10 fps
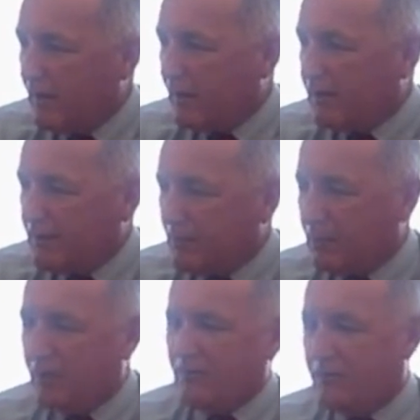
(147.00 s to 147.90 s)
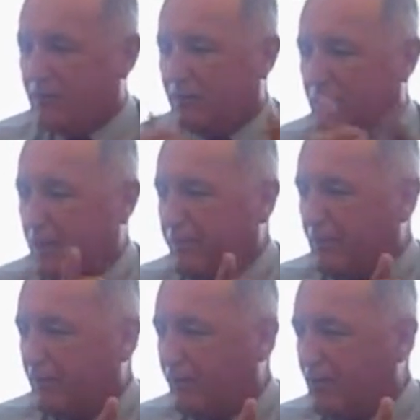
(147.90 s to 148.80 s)
a couple of things. The people
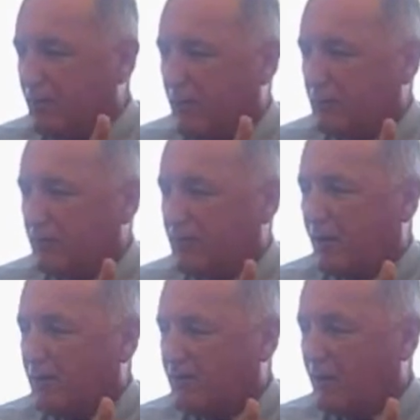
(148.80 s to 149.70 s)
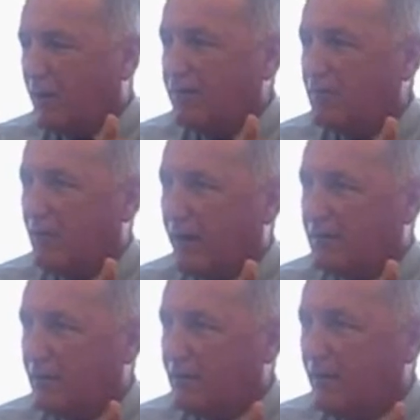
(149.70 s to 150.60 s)
at the field, they will start
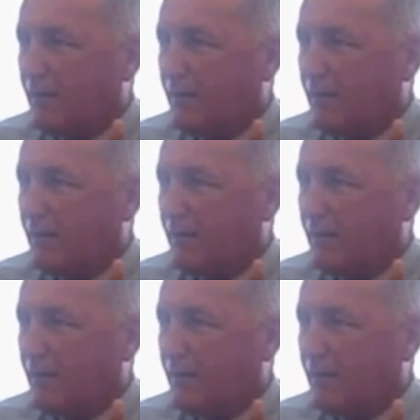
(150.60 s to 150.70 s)
self-selecting,